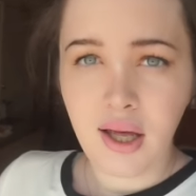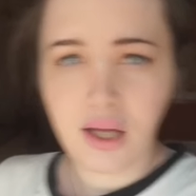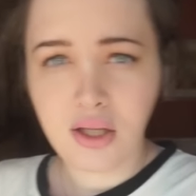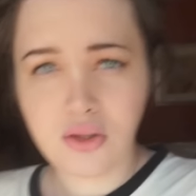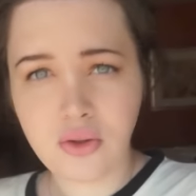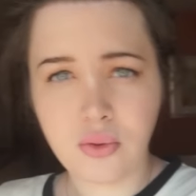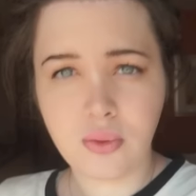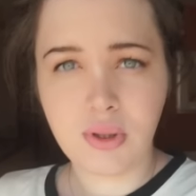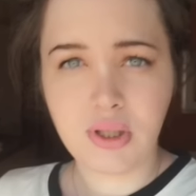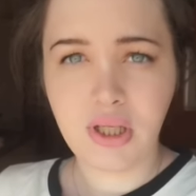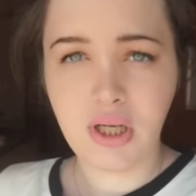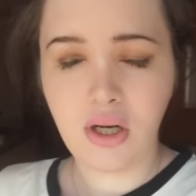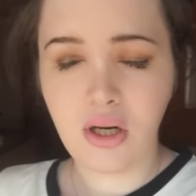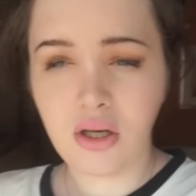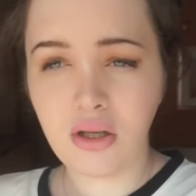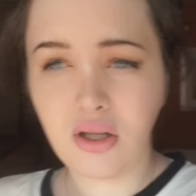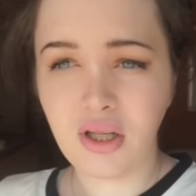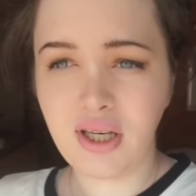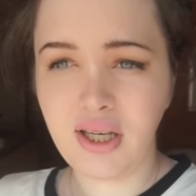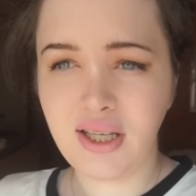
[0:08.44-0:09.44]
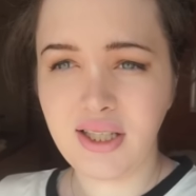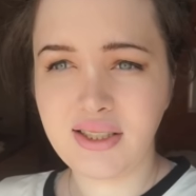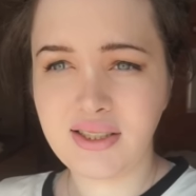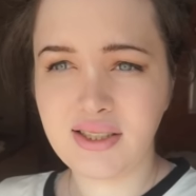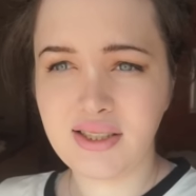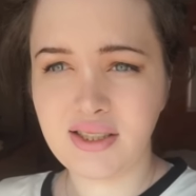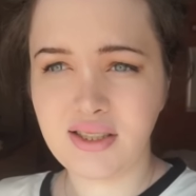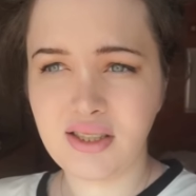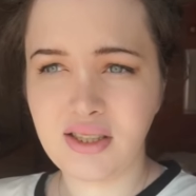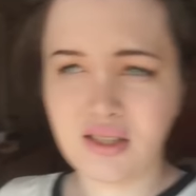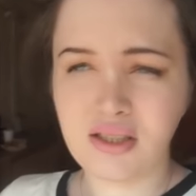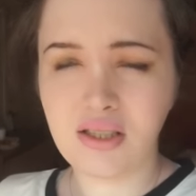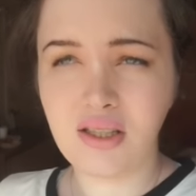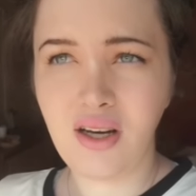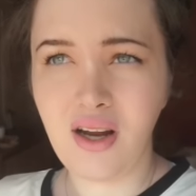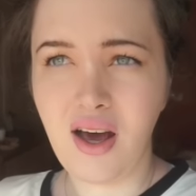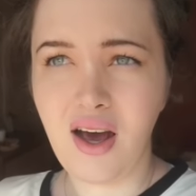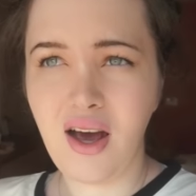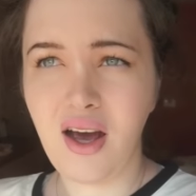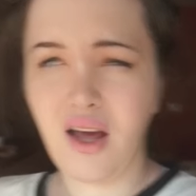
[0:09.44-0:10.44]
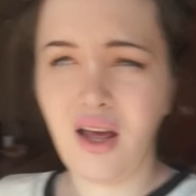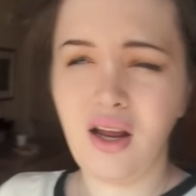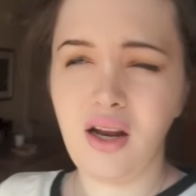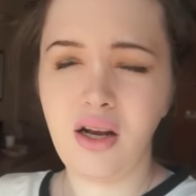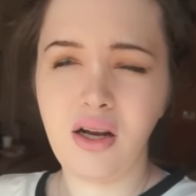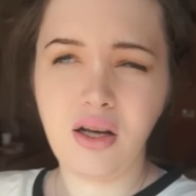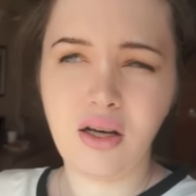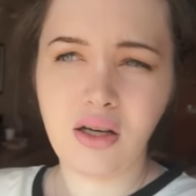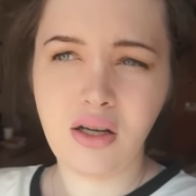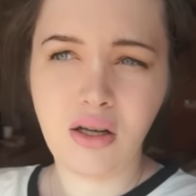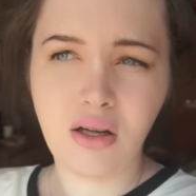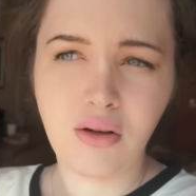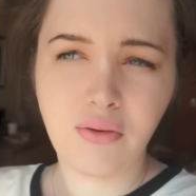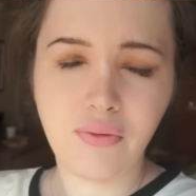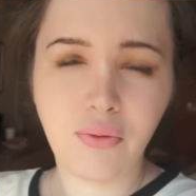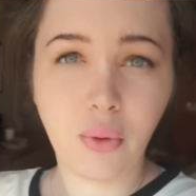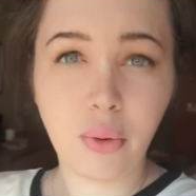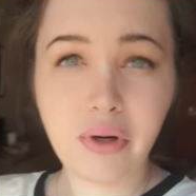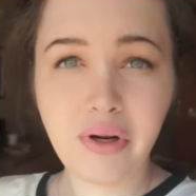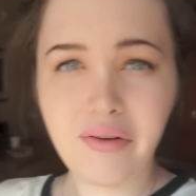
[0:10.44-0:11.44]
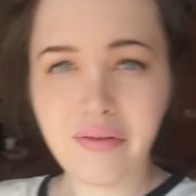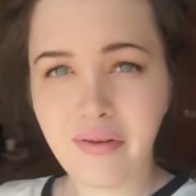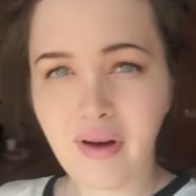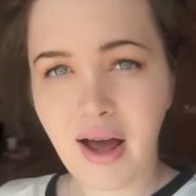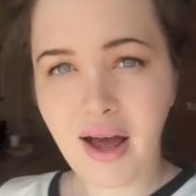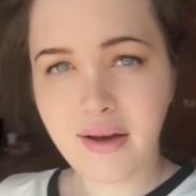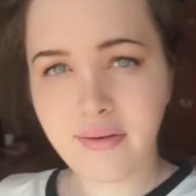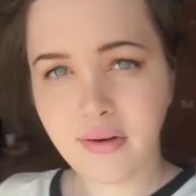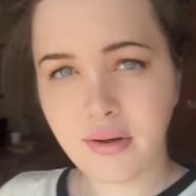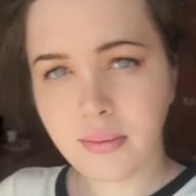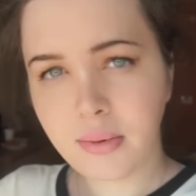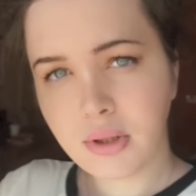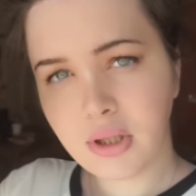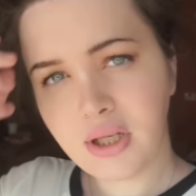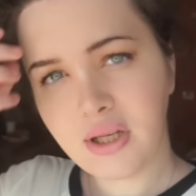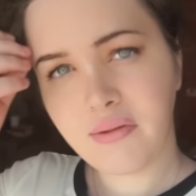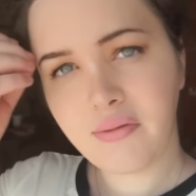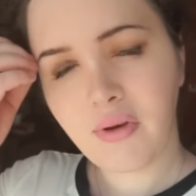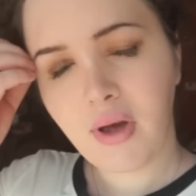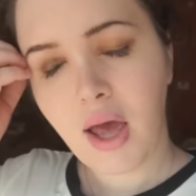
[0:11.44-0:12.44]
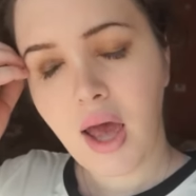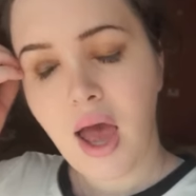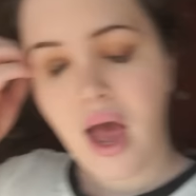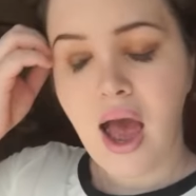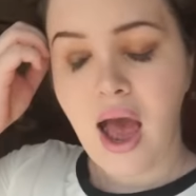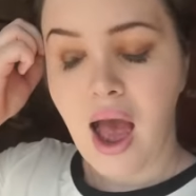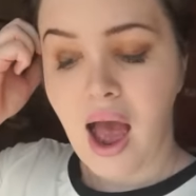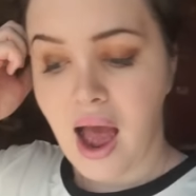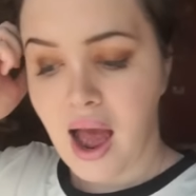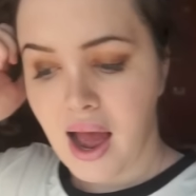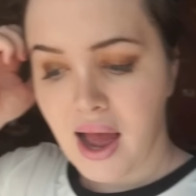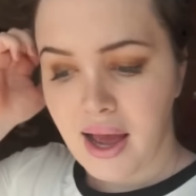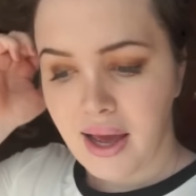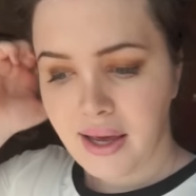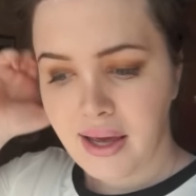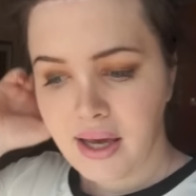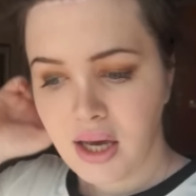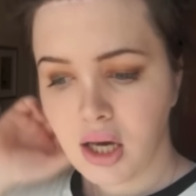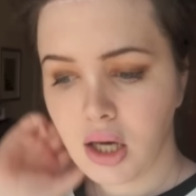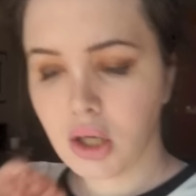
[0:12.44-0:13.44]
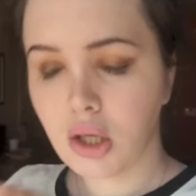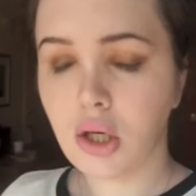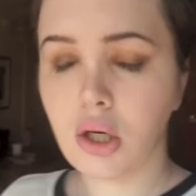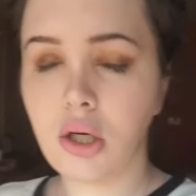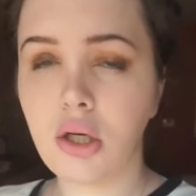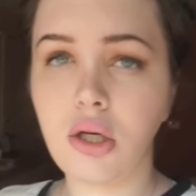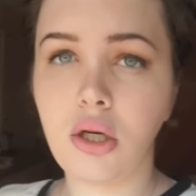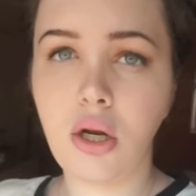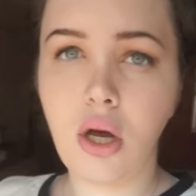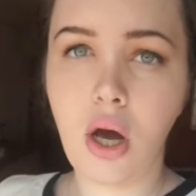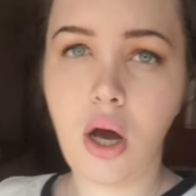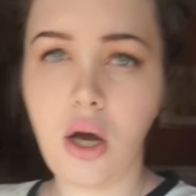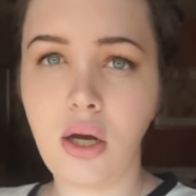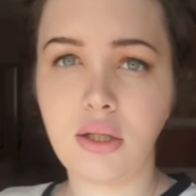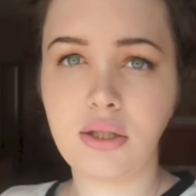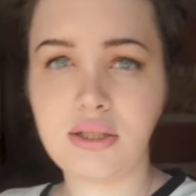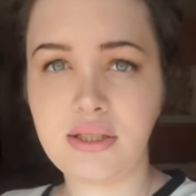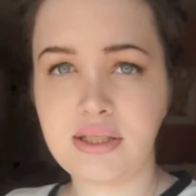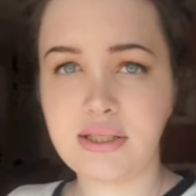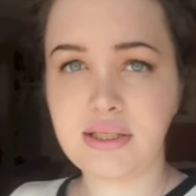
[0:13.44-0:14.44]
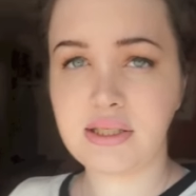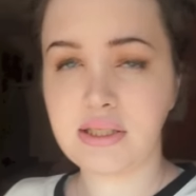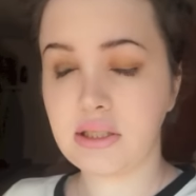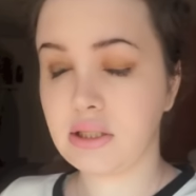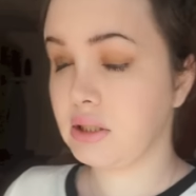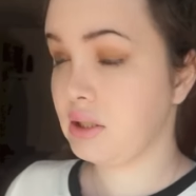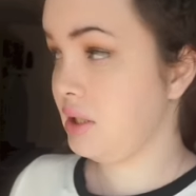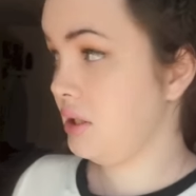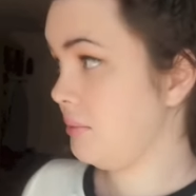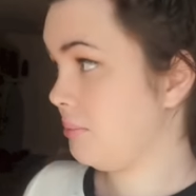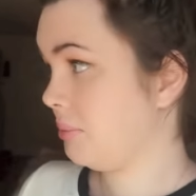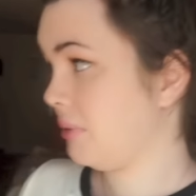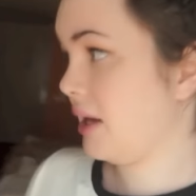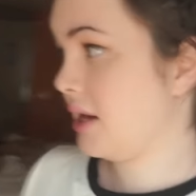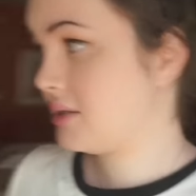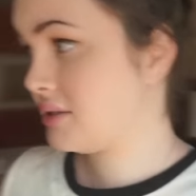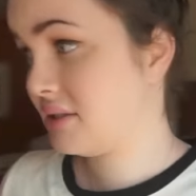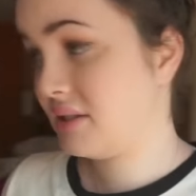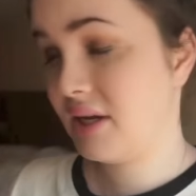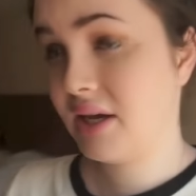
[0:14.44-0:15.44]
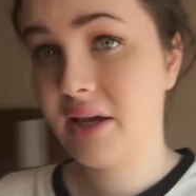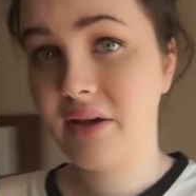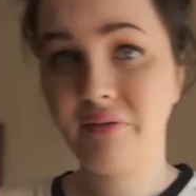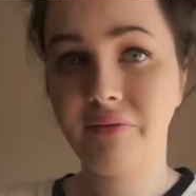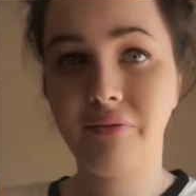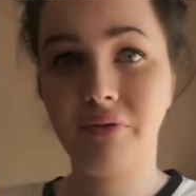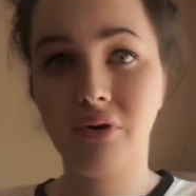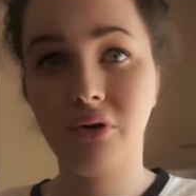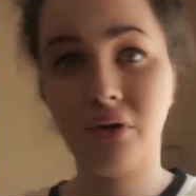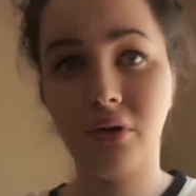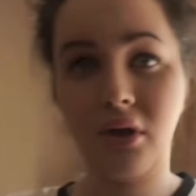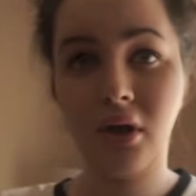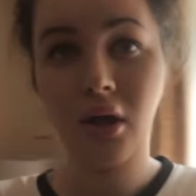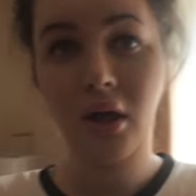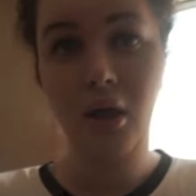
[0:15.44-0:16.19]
it's really early it's 9:45, I believe I could not sleep last night for